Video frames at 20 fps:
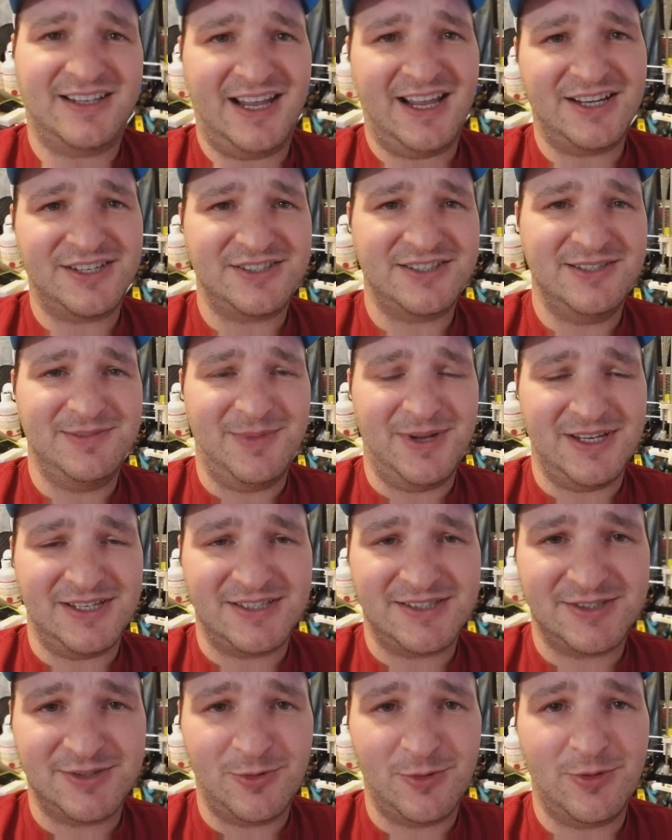Actually, my
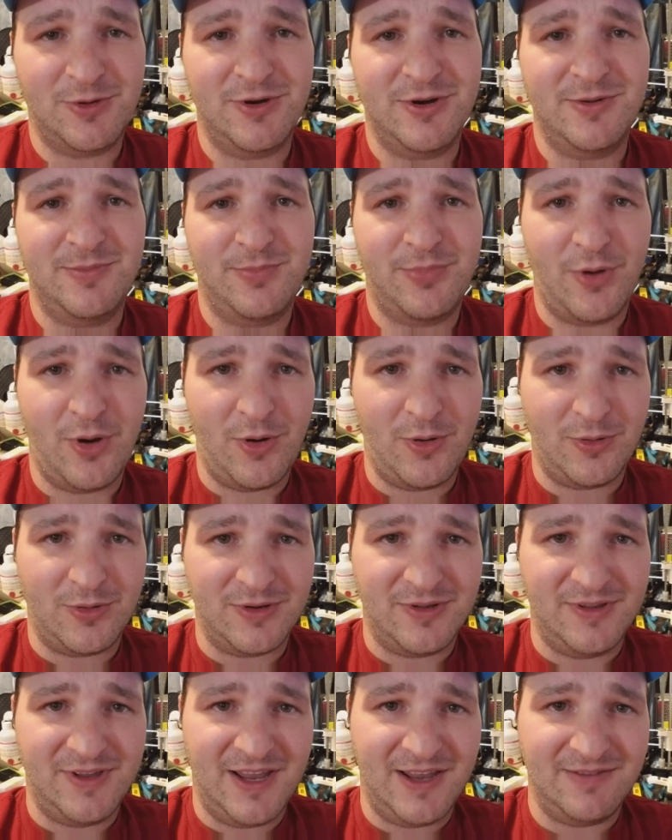sword broke
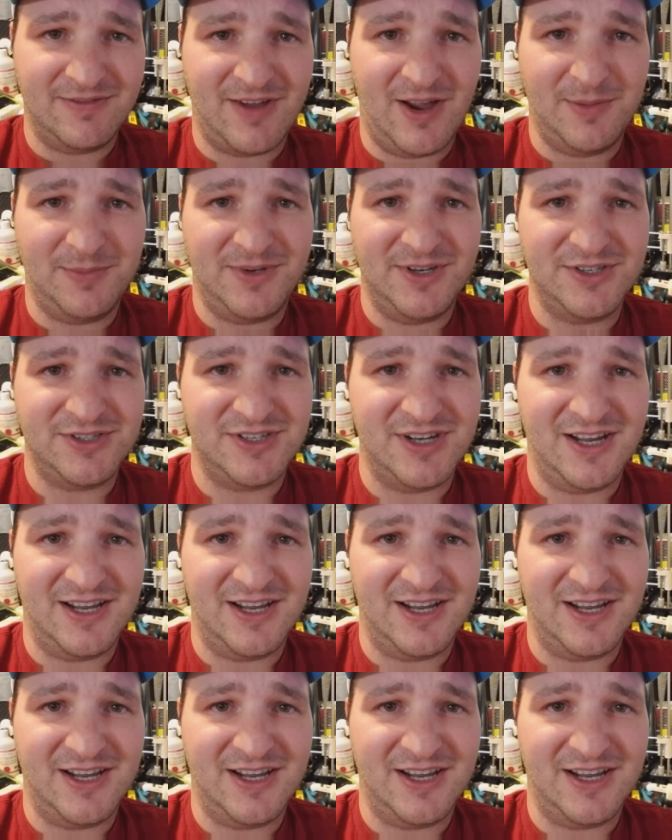day of competition.